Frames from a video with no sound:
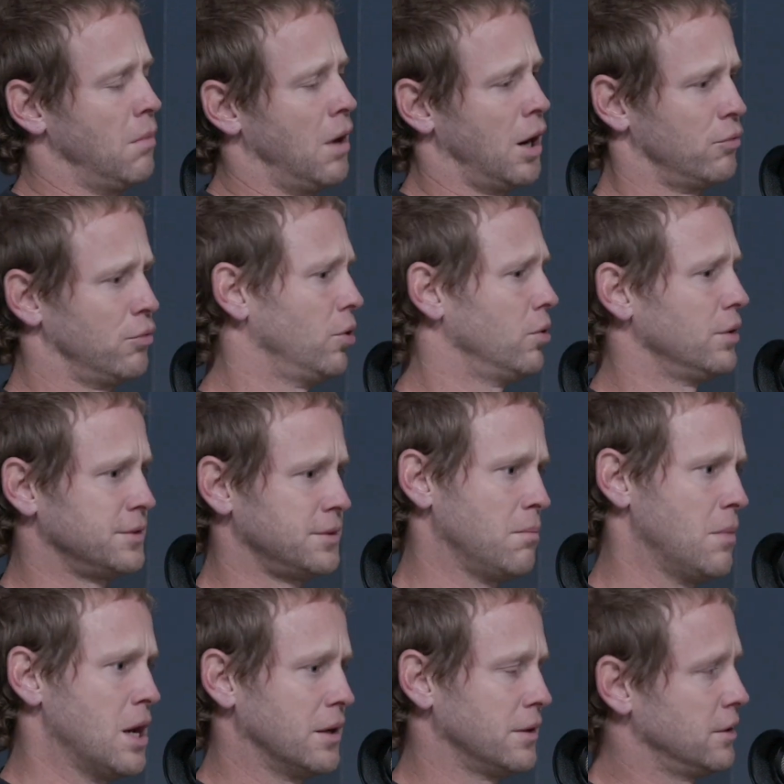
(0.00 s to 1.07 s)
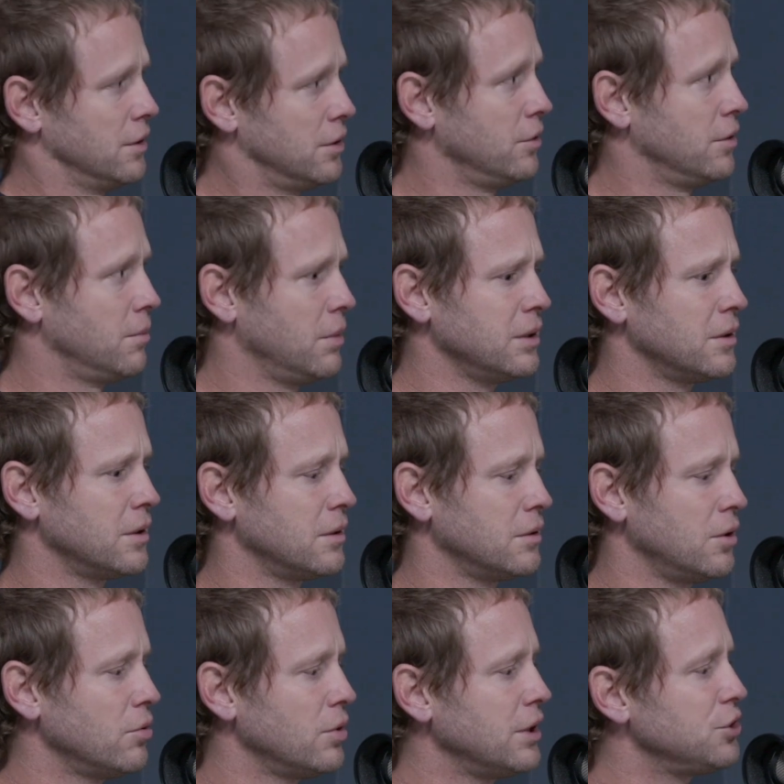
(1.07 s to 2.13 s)
my role as a man to do the money. Mm-hmm.
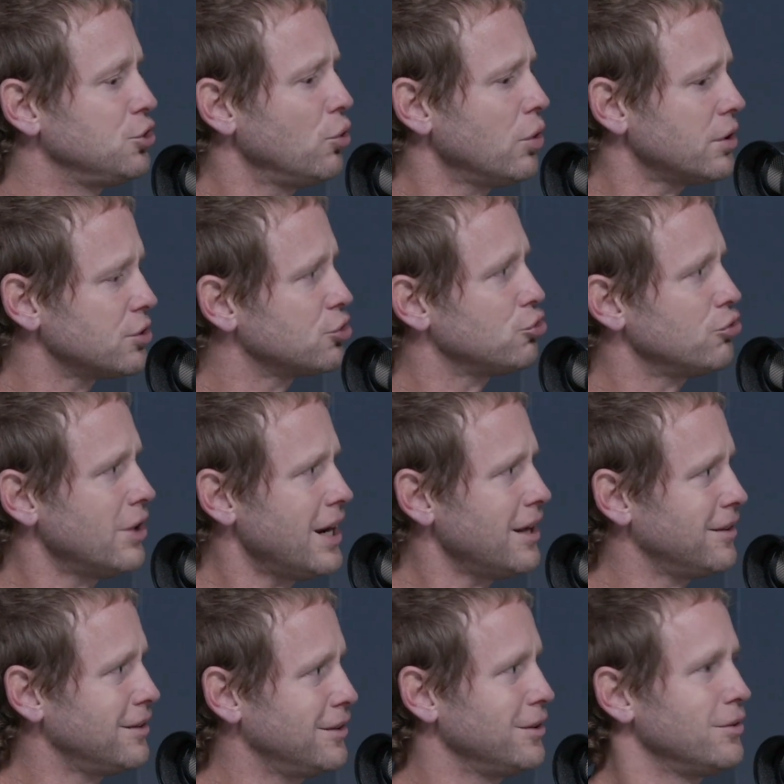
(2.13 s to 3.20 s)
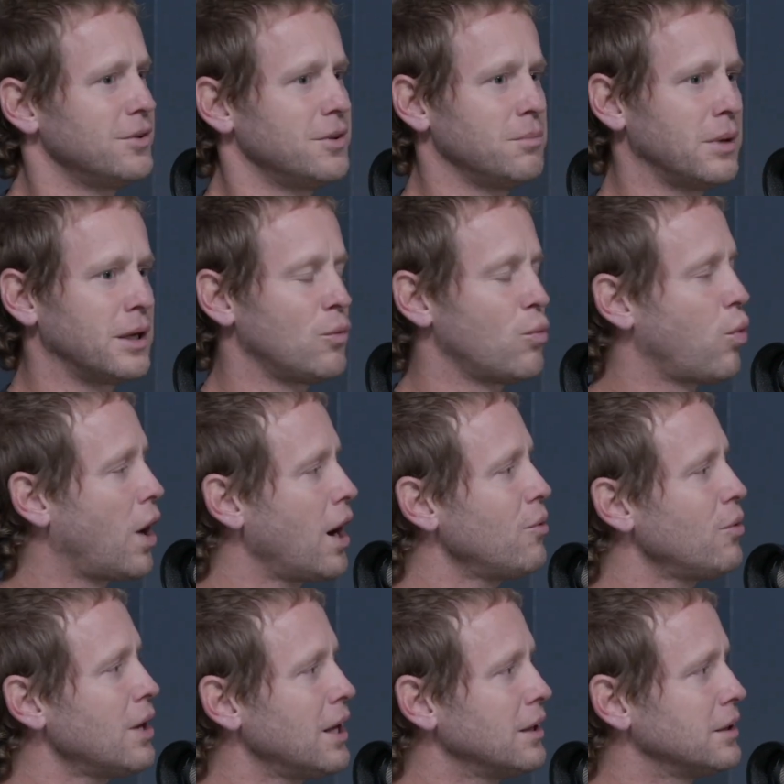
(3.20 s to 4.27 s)
Like, no, it's your strength to do the money. Why
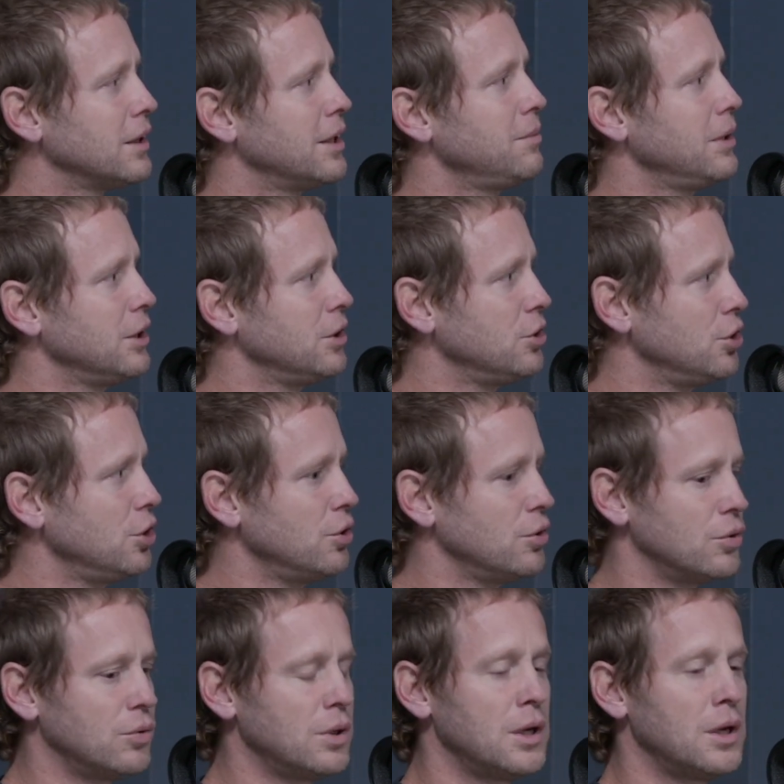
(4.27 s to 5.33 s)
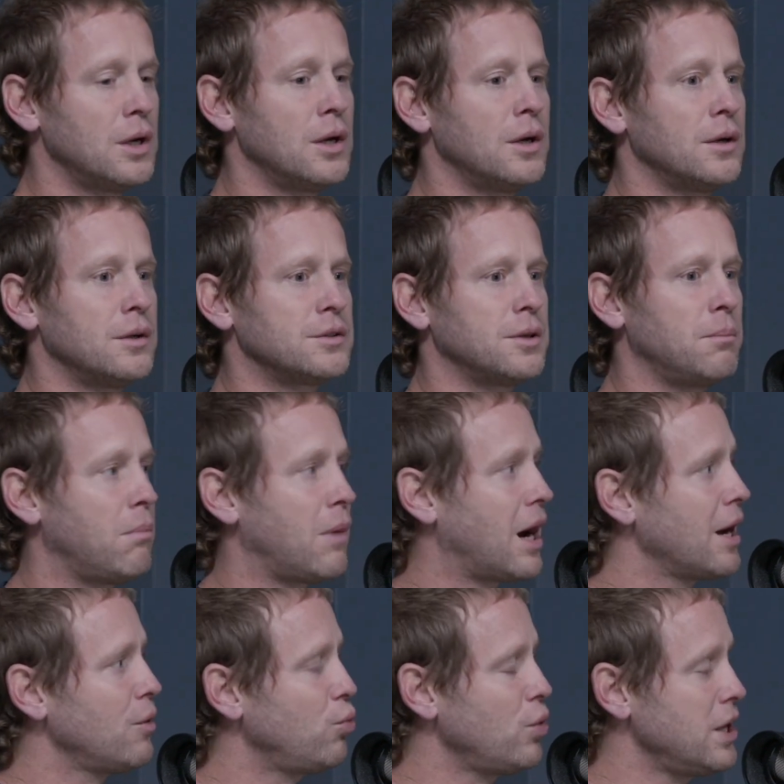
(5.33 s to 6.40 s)
would I limit you mm-hmm. to
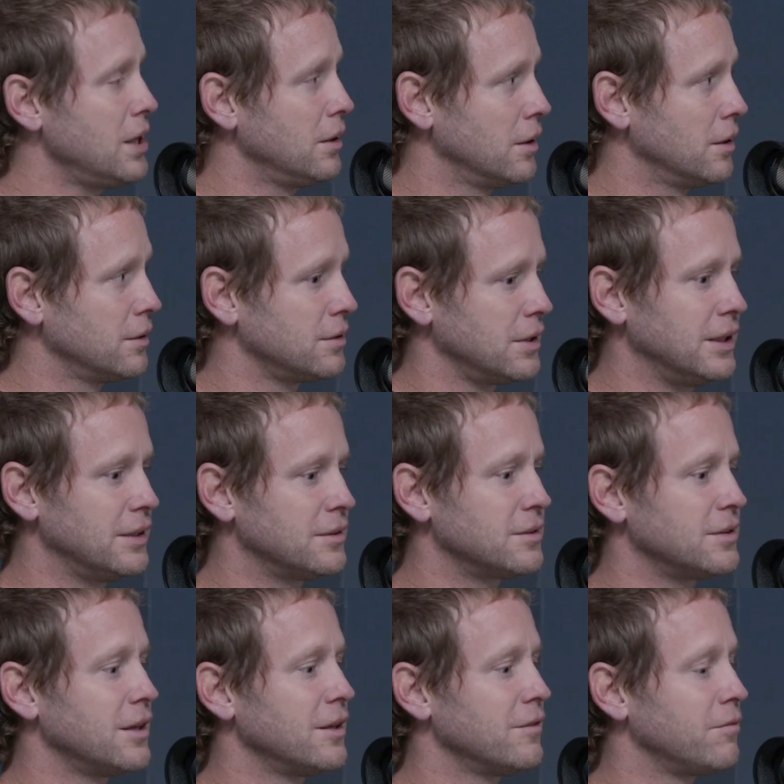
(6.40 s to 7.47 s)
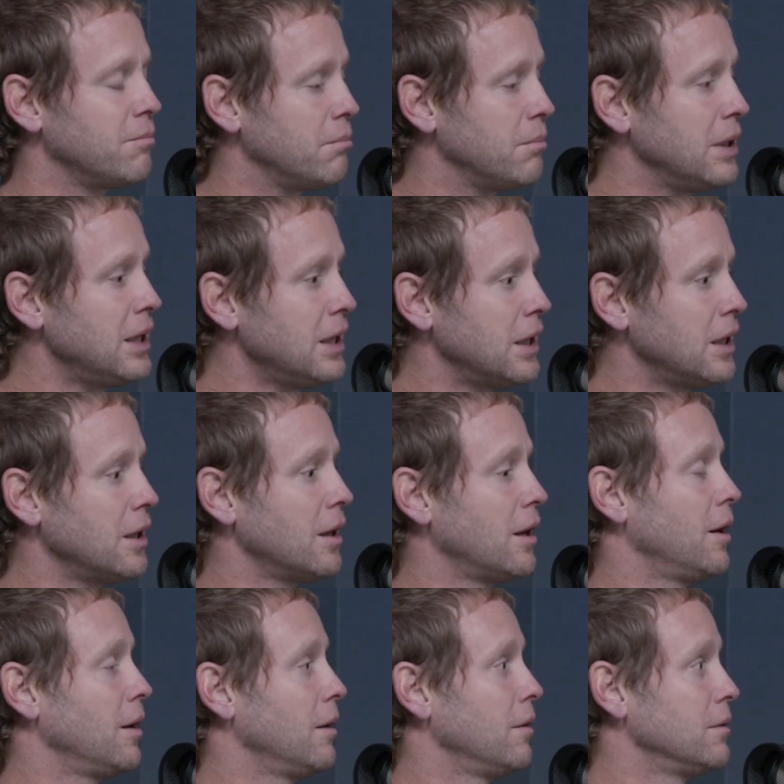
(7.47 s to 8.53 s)
my weakness instead of me
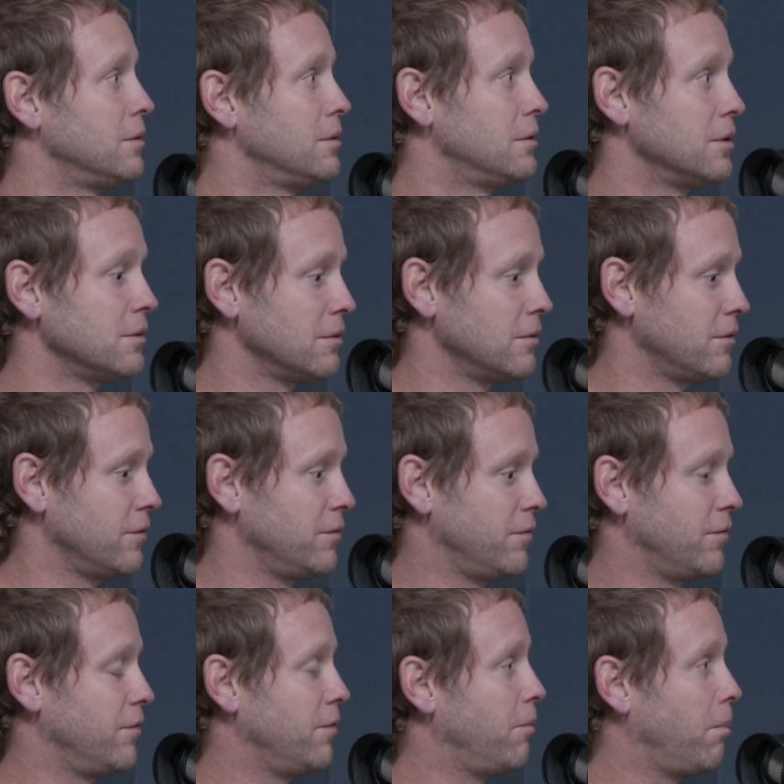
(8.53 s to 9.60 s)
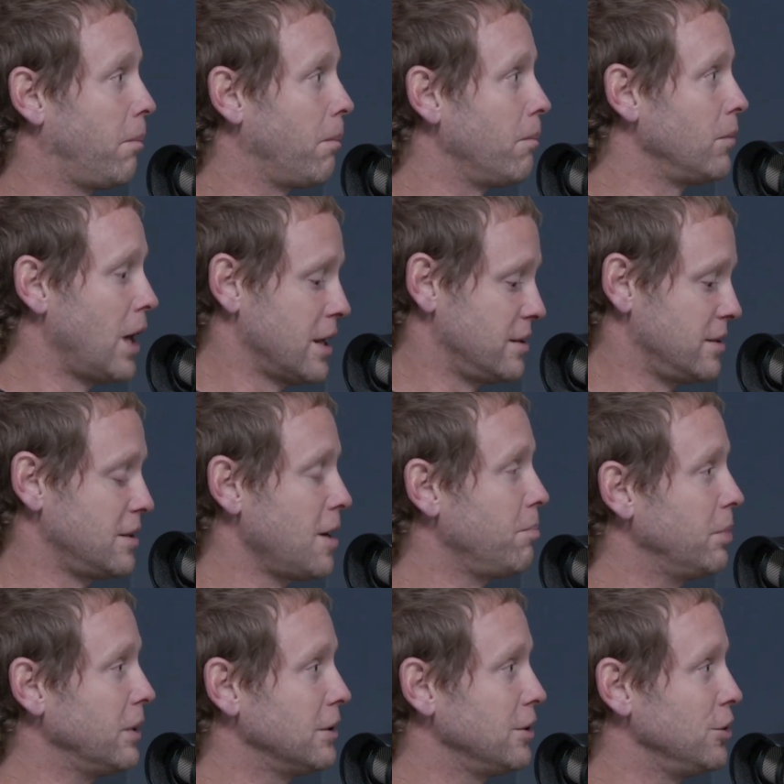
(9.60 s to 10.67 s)
just
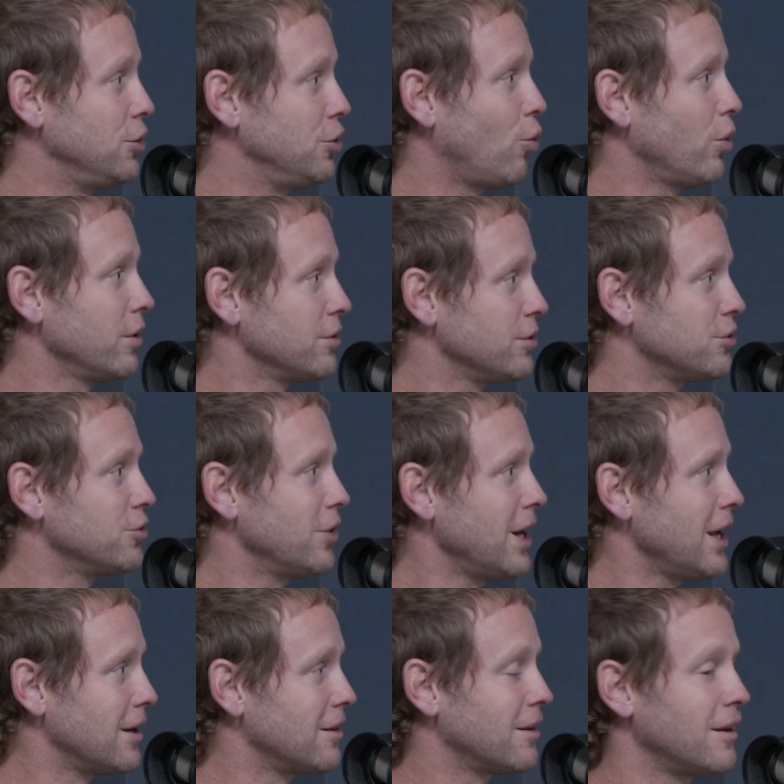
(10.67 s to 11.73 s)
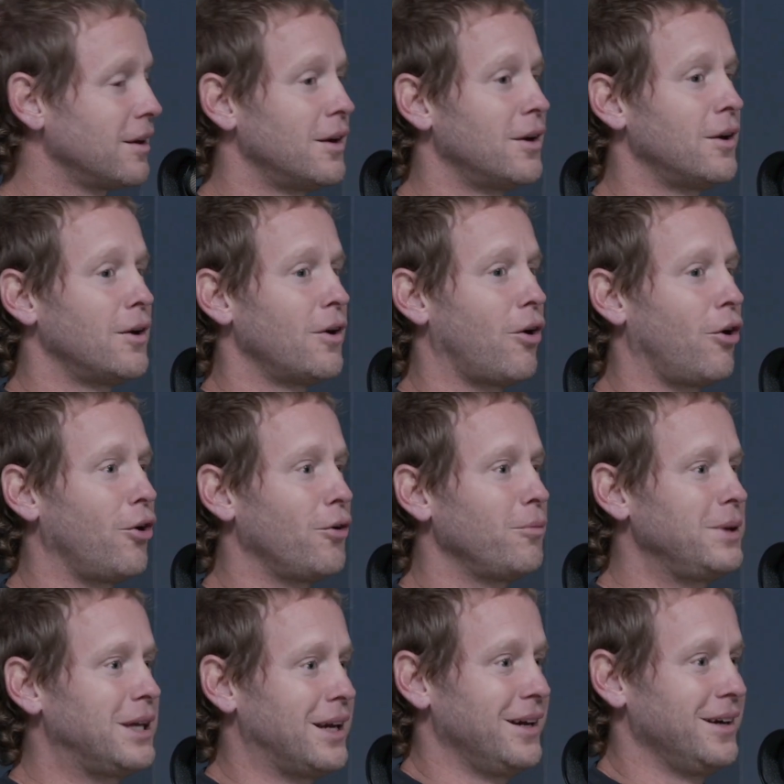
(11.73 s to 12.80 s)
step into your strength? Mm-hmm. All
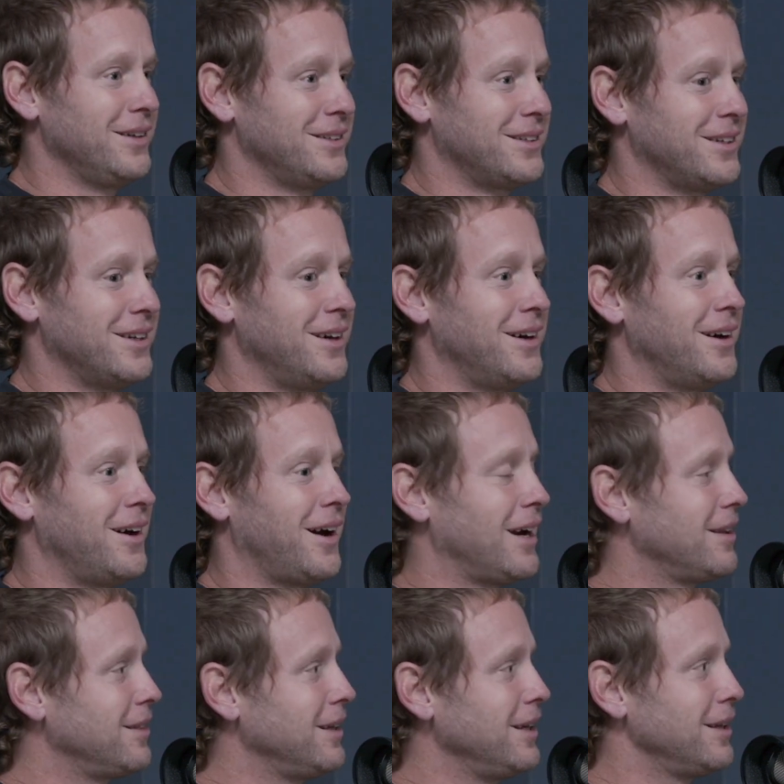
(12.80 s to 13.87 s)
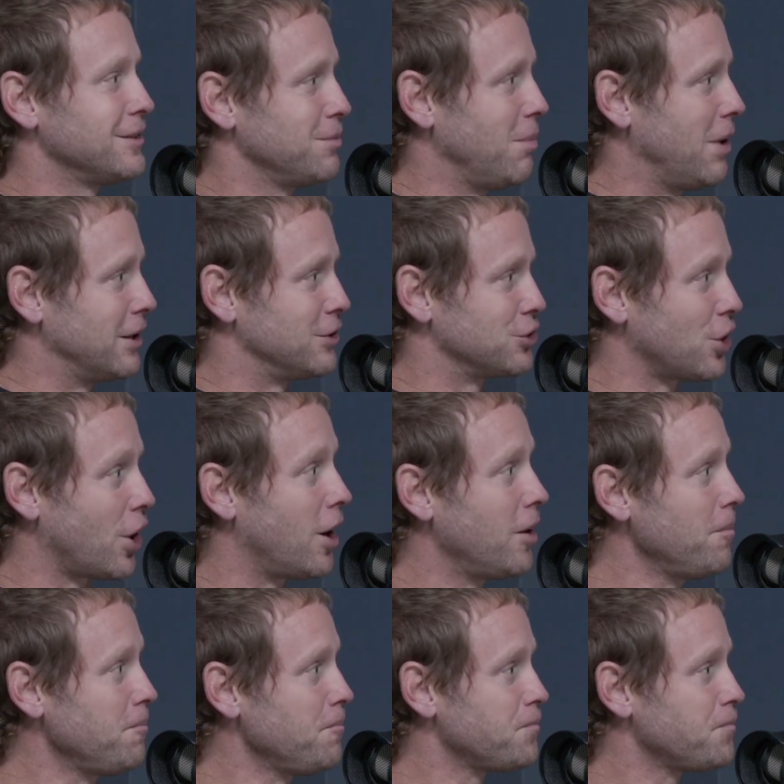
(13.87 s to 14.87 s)
because I think it's my job